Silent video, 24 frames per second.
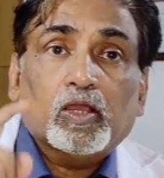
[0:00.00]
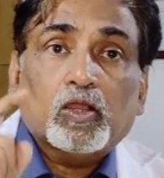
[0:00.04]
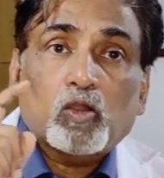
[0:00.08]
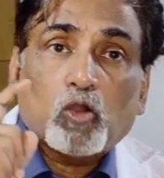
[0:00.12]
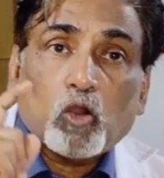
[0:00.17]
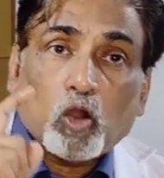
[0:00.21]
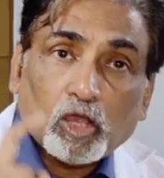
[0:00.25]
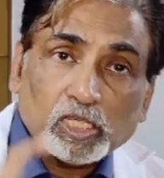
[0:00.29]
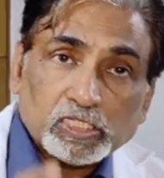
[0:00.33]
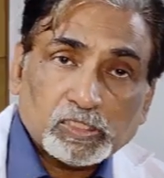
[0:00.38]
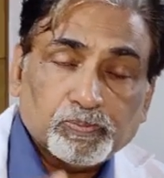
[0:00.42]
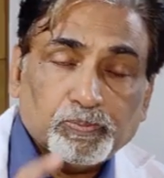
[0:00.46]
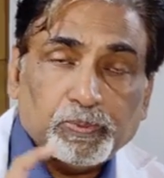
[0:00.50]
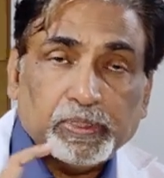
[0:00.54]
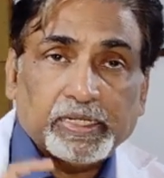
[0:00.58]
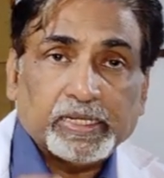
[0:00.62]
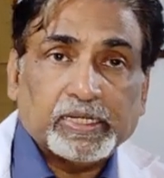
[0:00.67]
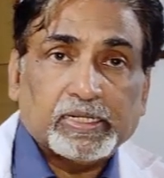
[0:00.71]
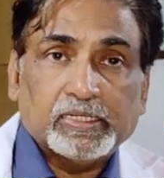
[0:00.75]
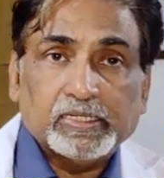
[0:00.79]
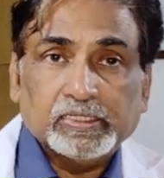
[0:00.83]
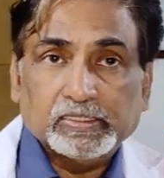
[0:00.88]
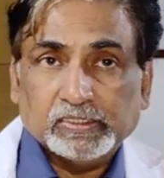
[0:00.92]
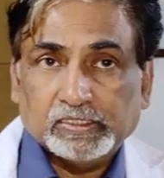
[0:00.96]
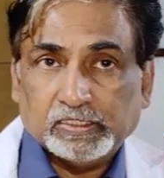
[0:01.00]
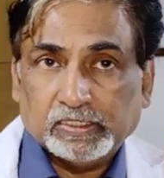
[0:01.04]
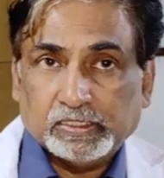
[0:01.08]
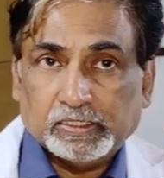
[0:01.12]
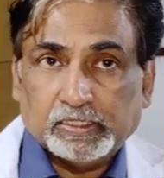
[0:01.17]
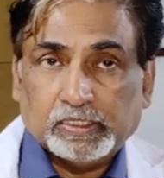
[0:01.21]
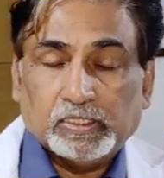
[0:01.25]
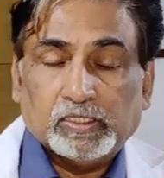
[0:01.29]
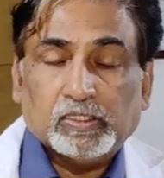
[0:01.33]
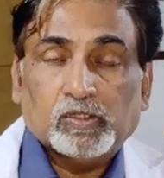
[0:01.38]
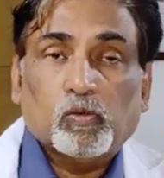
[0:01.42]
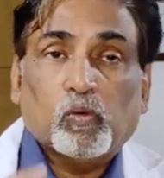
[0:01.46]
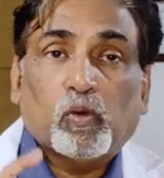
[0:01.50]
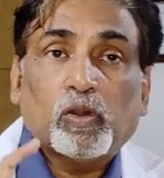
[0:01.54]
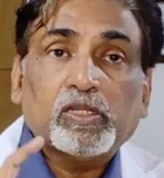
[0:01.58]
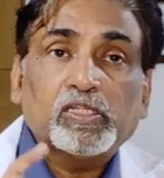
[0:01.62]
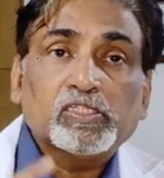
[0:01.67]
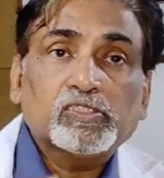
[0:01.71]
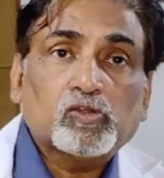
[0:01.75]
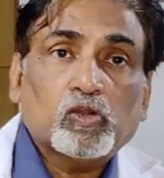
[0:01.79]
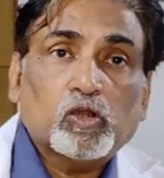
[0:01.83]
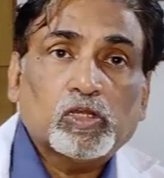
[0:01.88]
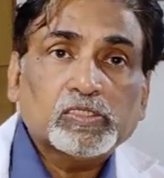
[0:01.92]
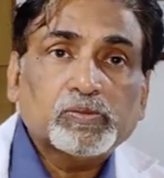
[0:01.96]
cosmetic density. What
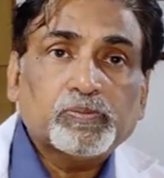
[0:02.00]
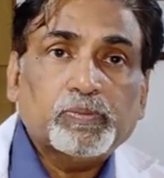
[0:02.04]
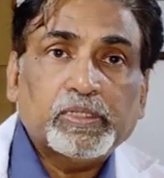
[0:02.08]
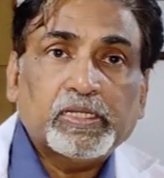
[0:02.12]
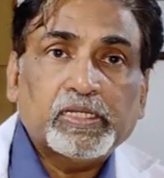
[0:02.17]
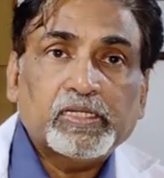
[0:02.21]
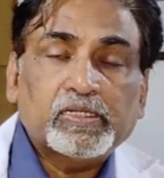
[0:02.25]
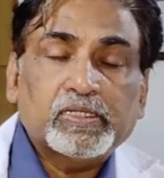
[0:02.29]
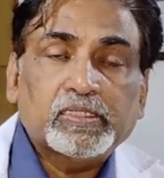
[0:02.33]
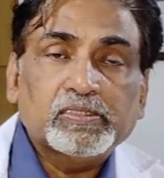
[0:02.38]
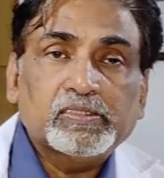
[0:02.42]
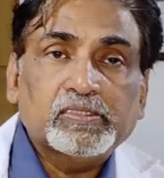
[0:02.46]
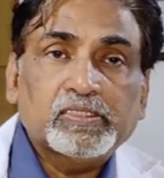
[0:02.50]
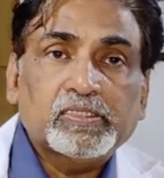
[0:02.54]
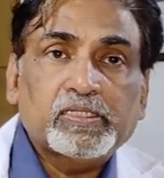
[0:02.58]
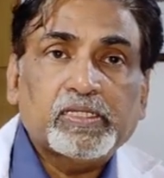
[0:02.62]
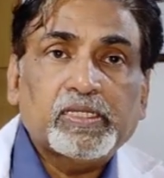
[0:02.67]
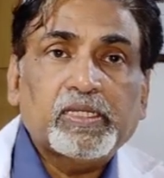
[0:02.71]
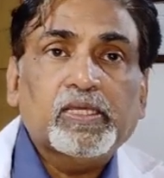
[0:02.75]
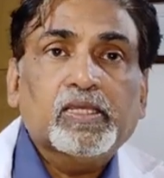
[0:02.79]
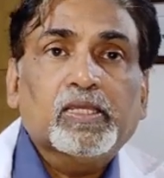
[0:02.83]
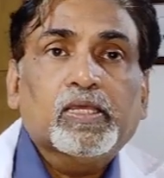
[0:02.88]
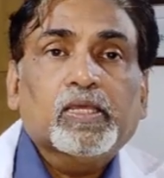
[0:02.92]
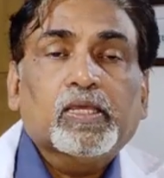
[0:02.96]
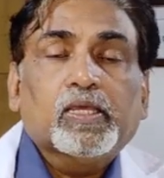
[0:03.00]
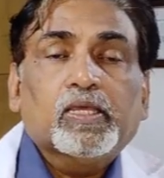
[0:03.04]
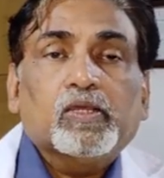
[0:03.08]
is cosmetic density?